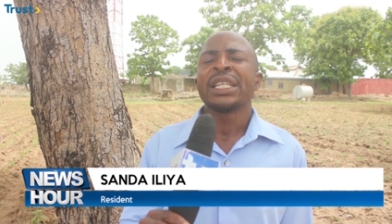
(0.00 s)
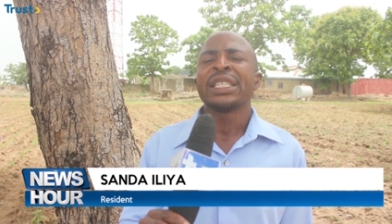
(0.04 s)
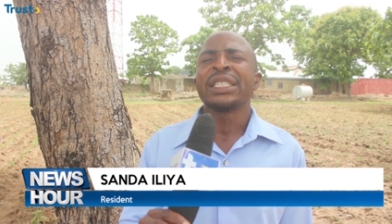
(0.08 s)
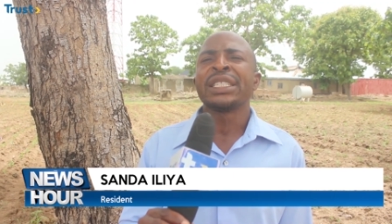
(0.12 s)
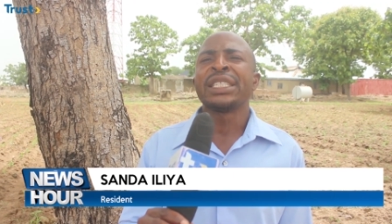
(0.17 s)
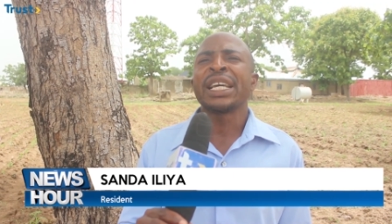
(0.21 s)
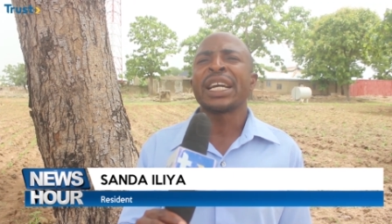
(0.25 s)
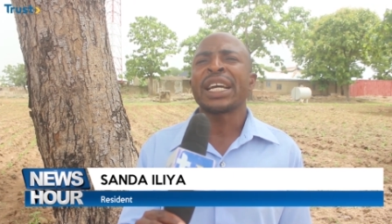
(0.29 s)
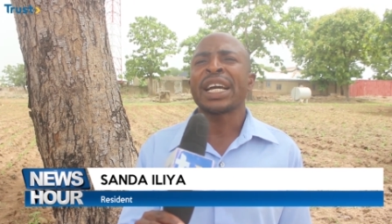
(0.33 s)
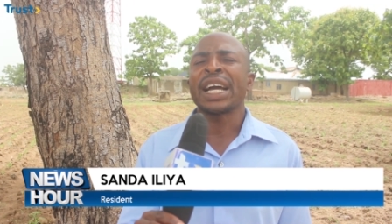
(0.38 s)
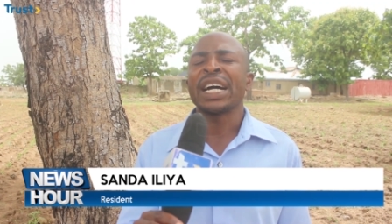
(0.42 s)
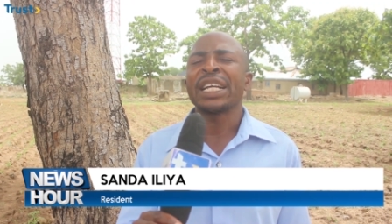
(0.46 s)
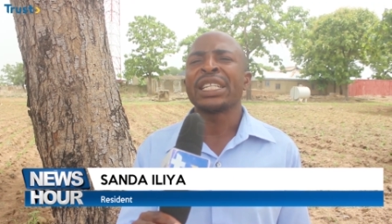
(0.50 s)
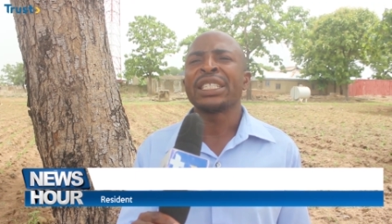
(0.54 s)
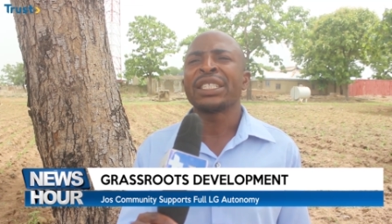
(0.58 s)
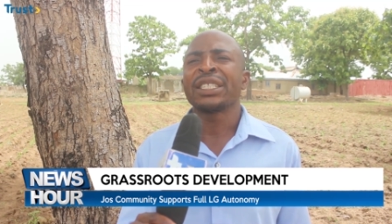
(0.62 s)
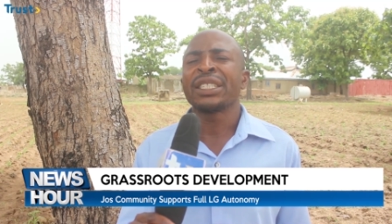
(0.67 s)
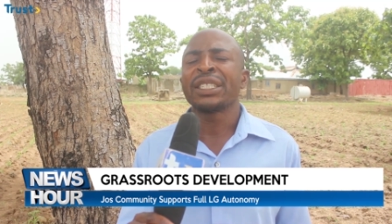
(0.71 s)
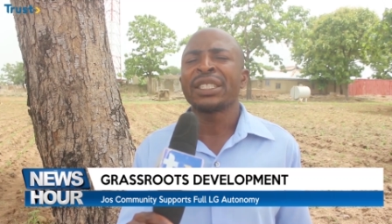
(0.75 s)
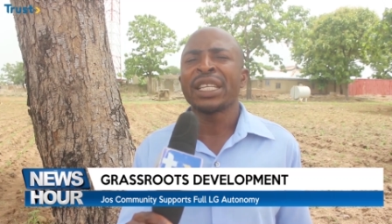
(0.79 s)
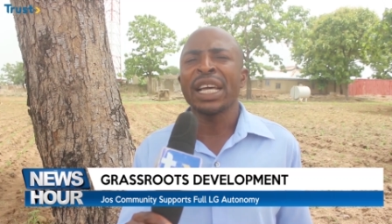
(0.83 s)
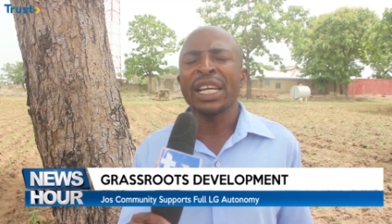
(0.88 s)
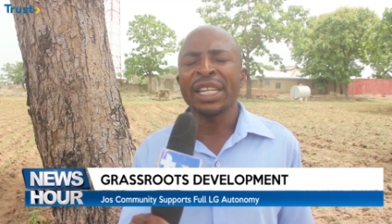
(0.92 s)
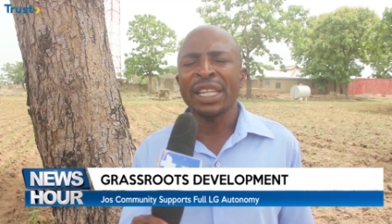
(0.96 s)
they can
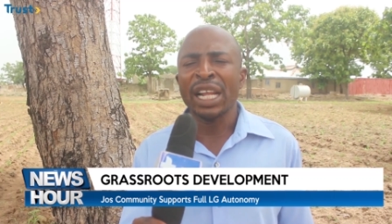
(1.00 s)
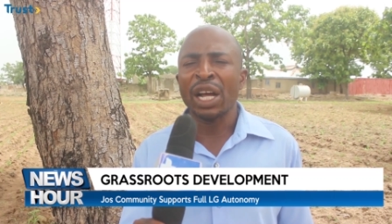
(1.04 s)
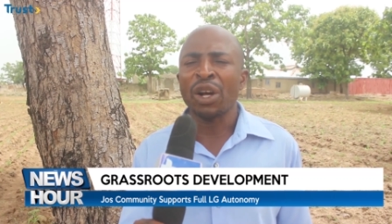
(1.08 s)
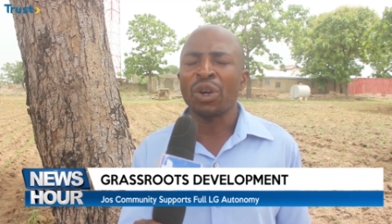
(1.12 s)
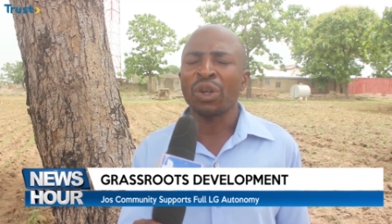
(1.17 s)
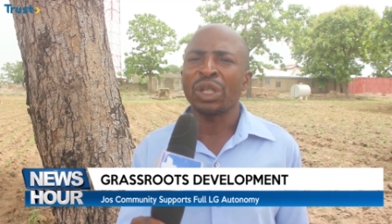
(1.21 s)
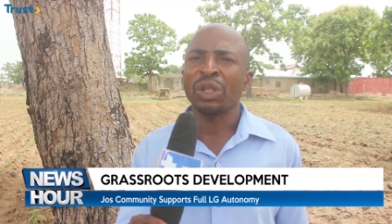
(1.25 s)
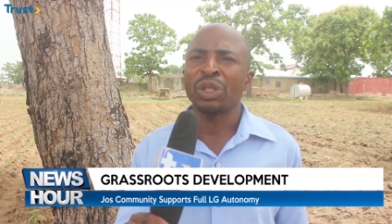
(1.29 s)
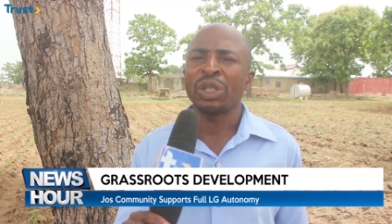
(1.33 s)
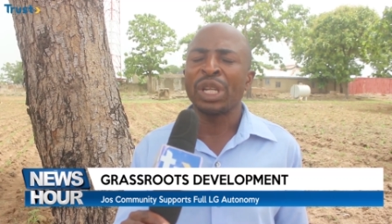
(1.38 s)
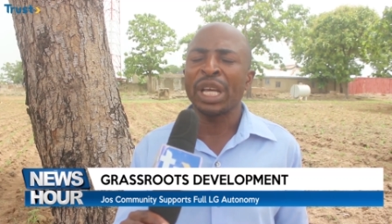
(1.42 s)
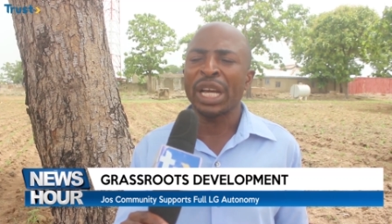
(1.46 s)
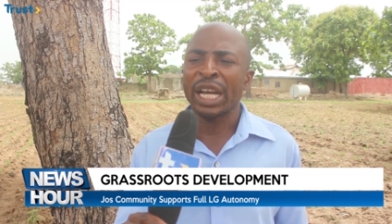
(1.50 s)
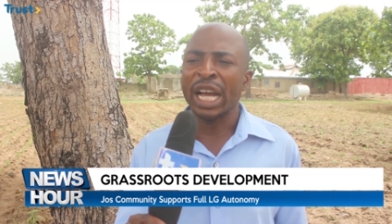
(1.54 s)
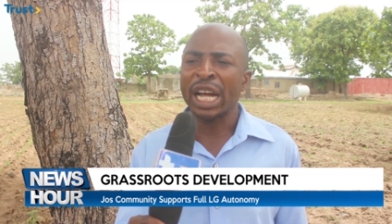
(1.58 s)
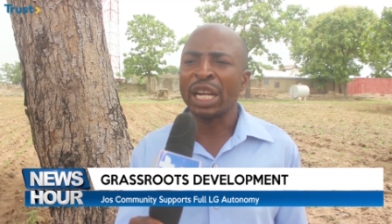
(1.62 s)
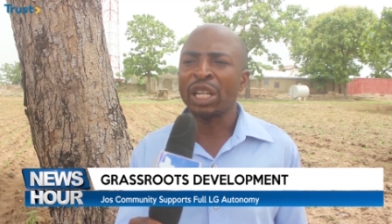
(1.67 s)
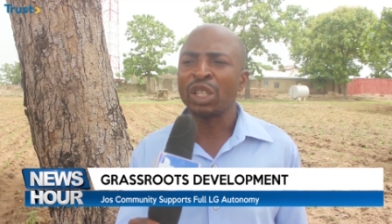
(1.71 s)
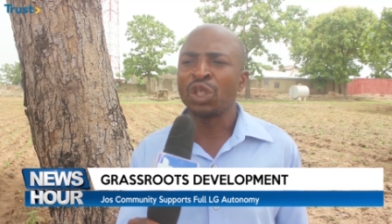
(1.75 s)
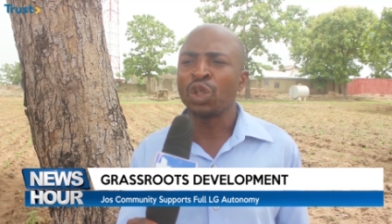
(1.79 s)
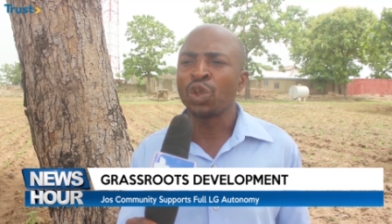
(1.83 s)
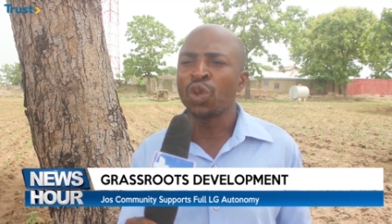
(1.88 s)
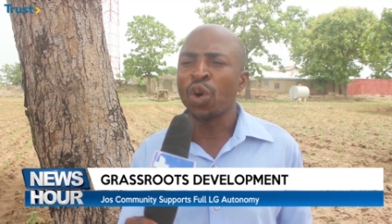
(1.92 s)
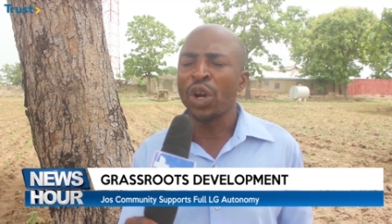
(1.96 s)
send out, they
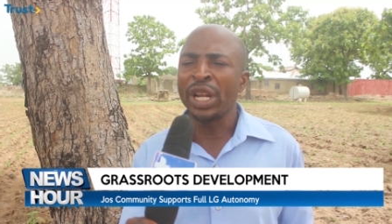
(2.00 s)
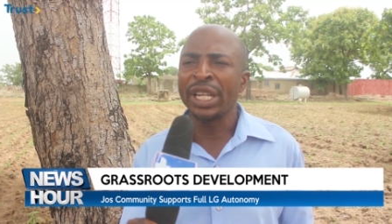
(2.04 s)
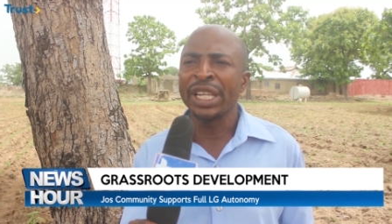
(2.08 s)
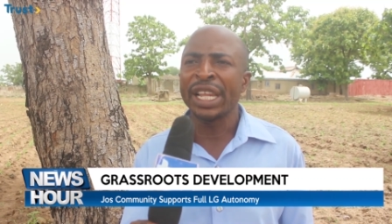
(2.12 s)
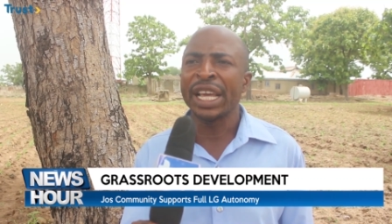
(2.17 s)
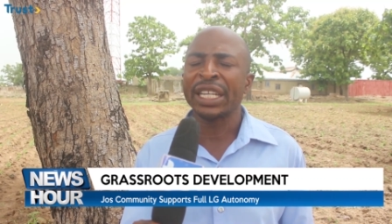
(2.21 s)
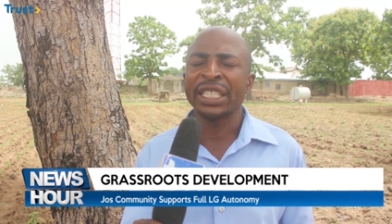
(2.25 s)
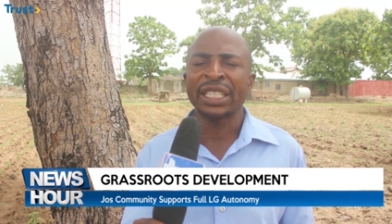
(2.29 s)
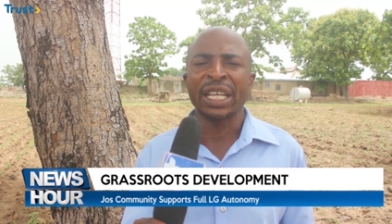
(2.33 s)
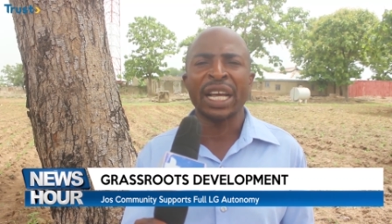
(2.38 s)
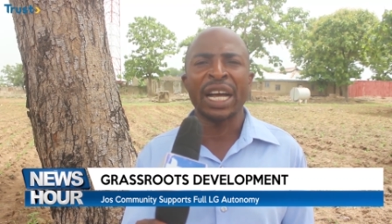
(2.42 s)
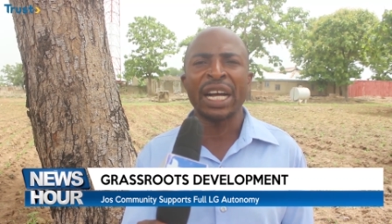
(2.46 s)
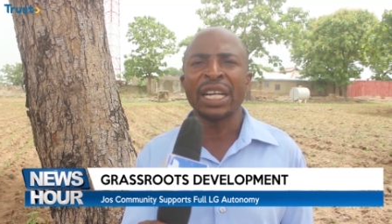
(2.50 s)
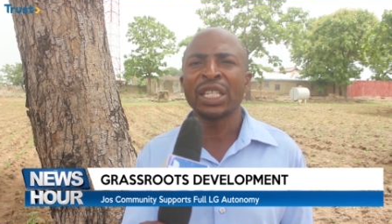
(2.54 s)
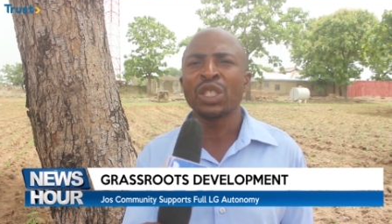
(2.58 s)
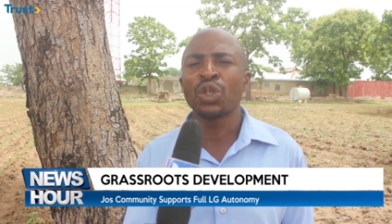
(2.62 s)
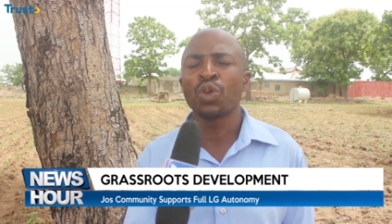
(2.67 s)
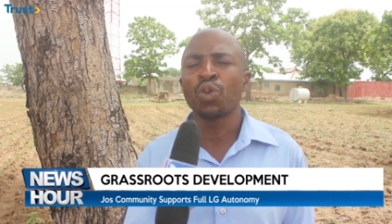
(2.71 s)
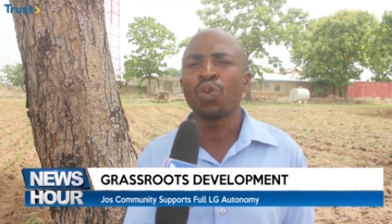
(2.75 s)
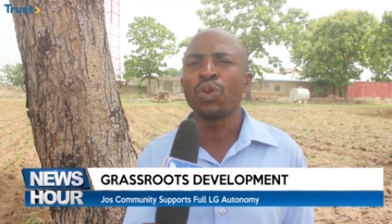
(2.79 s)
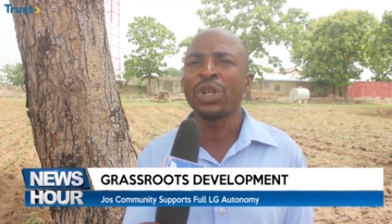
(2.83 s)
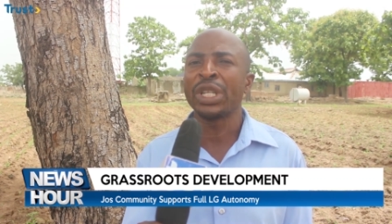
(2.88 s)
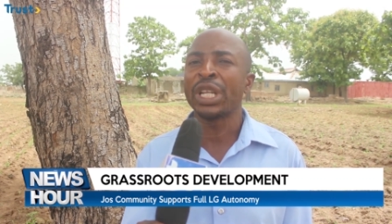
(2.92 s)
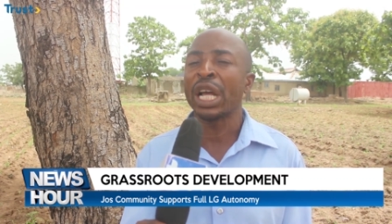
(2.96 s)
can join their
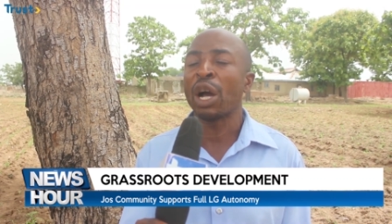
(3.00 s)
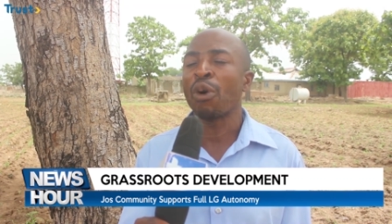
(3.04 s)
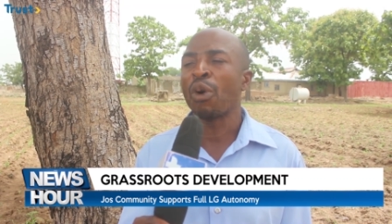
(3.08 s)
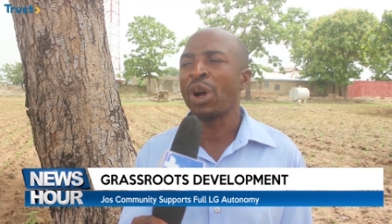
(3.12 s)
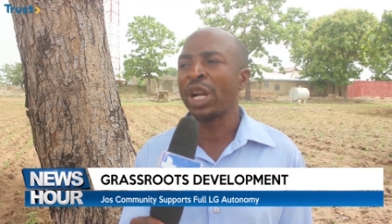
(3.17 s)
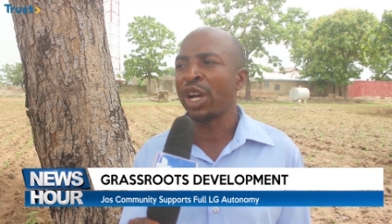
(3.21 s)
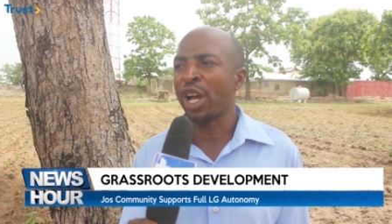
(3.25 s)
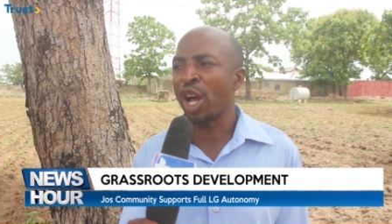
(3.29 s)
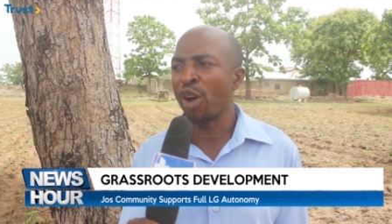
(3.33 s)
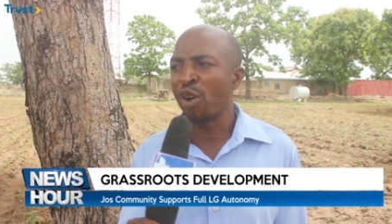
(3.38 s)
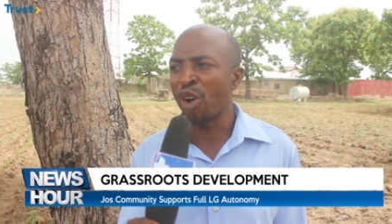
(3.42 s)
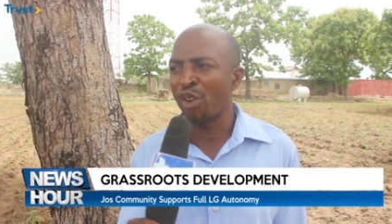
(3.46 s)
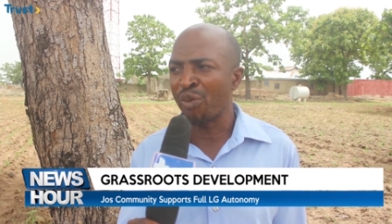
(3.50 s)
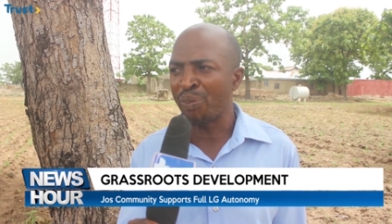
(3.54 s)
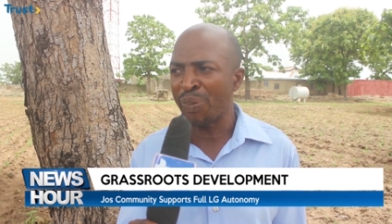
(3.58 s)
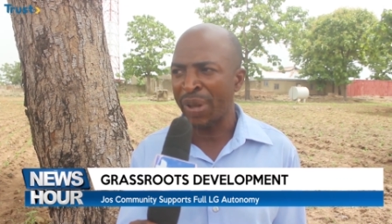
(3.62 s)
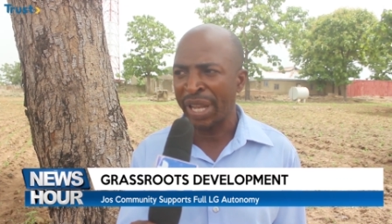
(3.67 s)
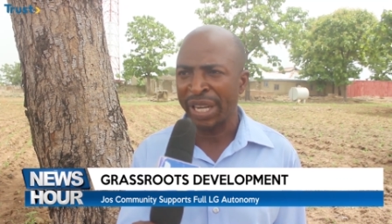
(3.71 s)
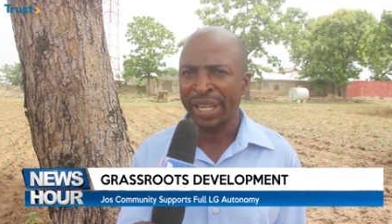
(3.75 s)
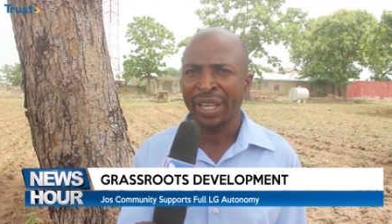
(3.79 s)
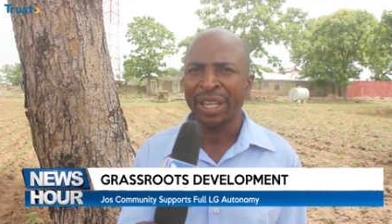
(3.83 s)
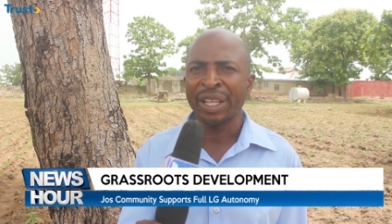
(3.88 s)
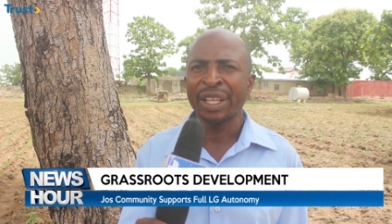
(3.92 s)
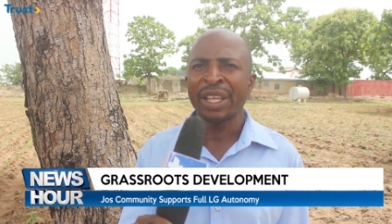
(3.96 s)
hand with our local
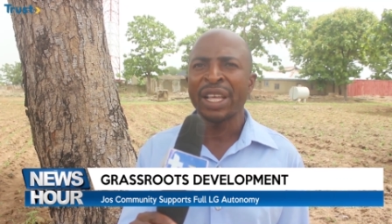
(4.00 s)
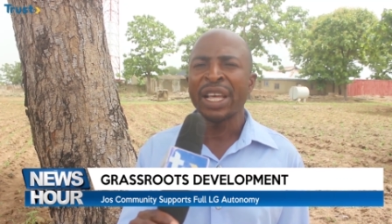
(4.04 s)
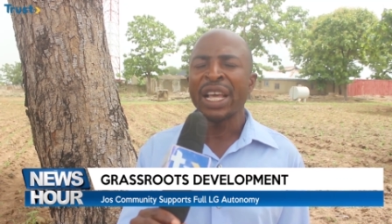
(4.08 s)
government